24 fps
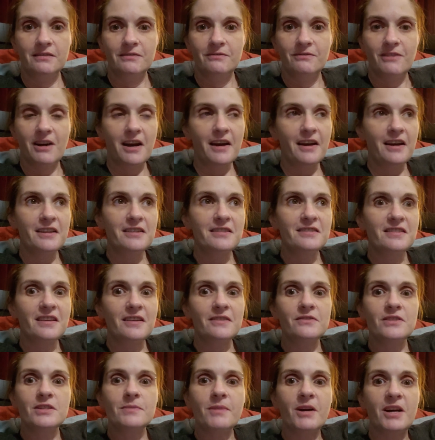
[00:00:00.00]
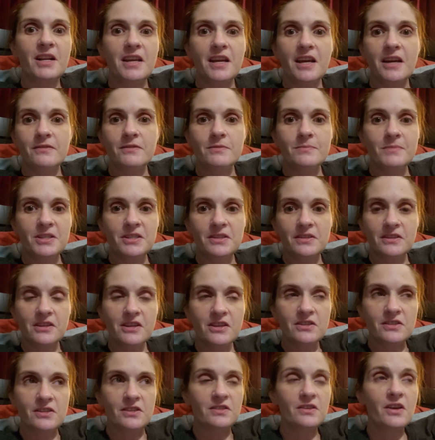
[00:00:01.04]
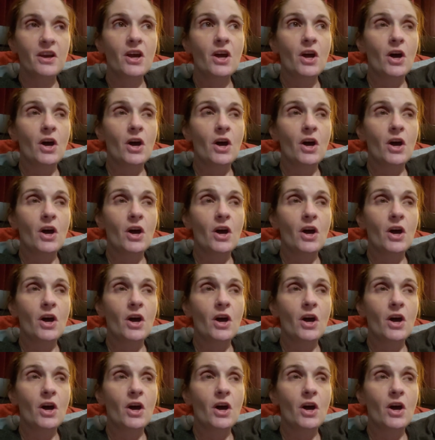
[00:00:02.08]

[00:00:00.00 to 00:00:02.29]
Why does everybody have a mental illness?